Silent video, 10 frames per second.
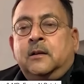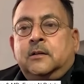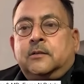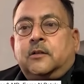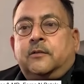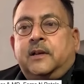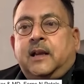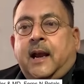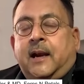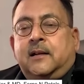So we
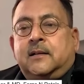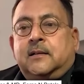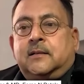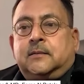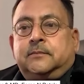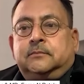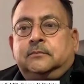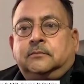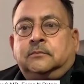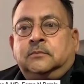had a
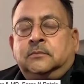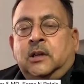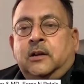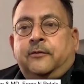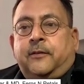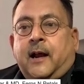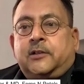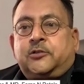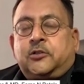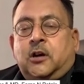flower
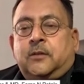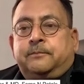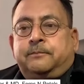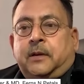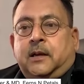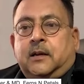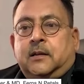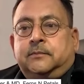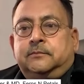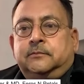shop uh,
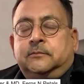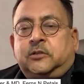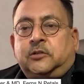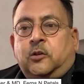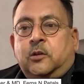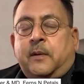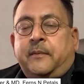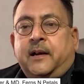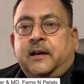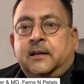which was owned by my
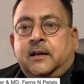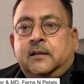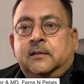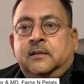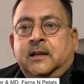uncle,